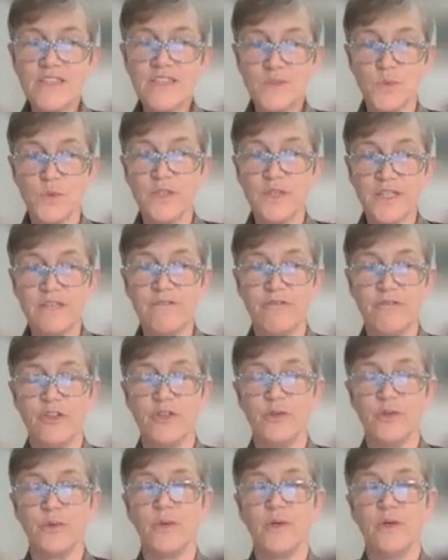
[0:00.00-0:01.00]
um,
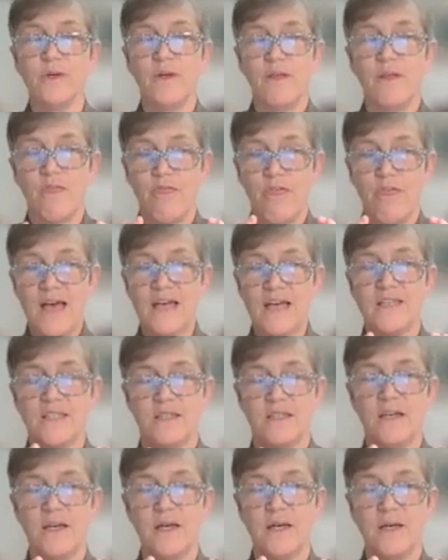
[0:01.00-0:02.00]
this will give you
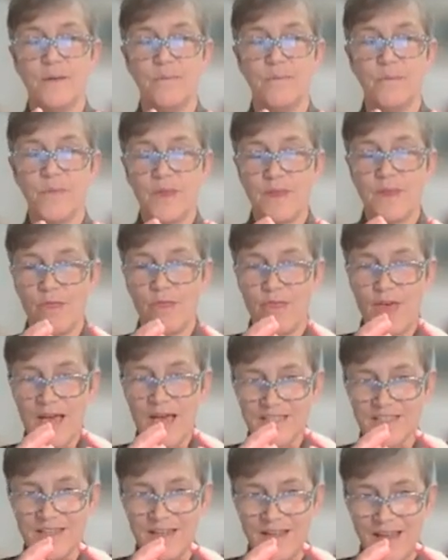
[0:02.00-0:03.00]
that,
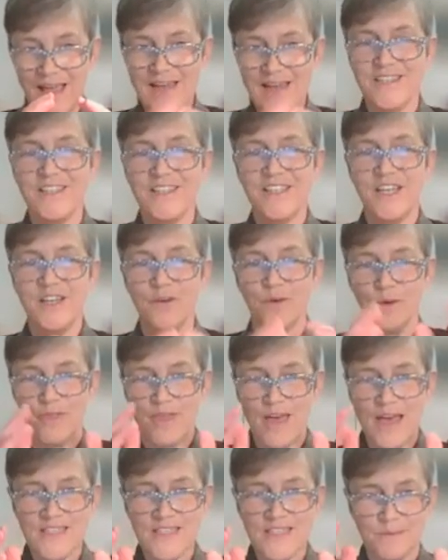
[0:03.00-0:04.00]
um, that
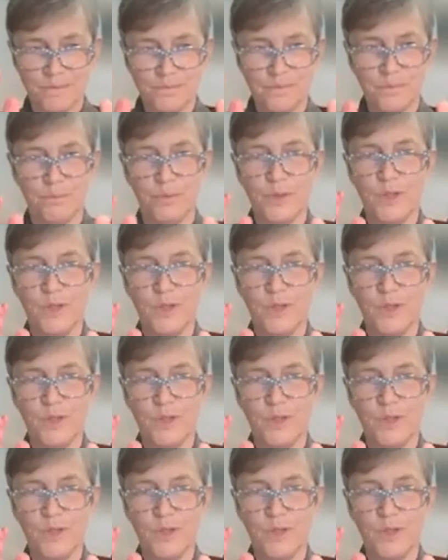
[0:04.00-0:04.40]
entity or